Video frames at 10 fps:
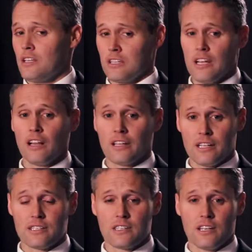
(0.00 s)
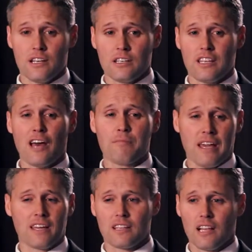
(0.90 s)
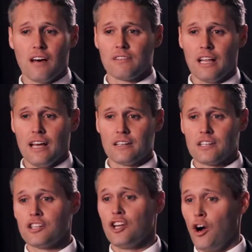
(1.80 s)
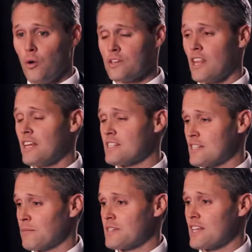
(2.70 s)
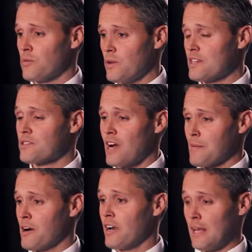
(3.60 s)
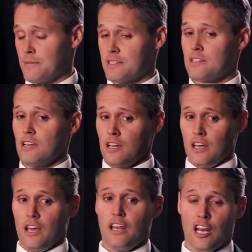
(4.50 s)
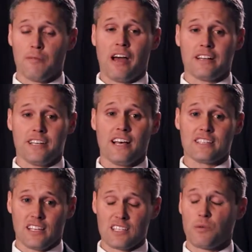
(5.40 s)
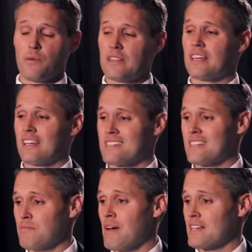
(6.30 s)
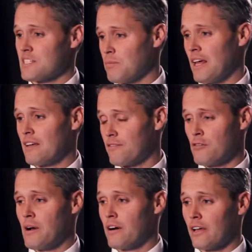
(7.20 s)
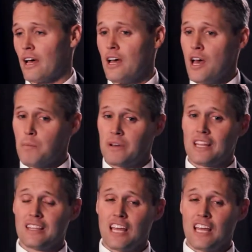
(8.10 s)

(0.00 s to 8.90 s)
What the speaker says: the delegates, did that make it the law of the land? No. They just simply said, we ascribe our names and hereby attest that this is what we think is the best plan for America. But then